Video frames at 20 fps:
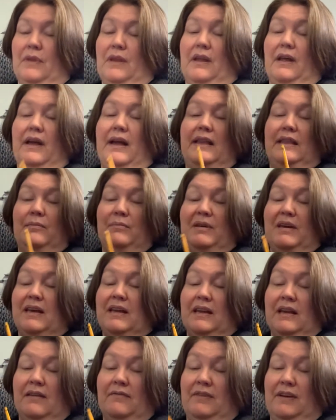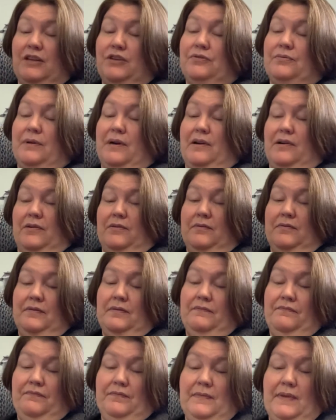at the beginning of each row.
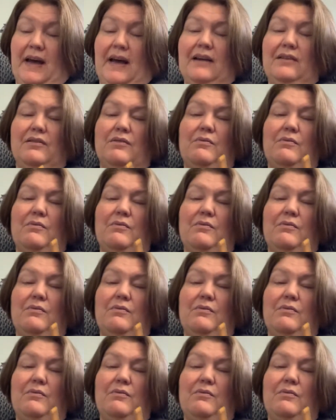I don't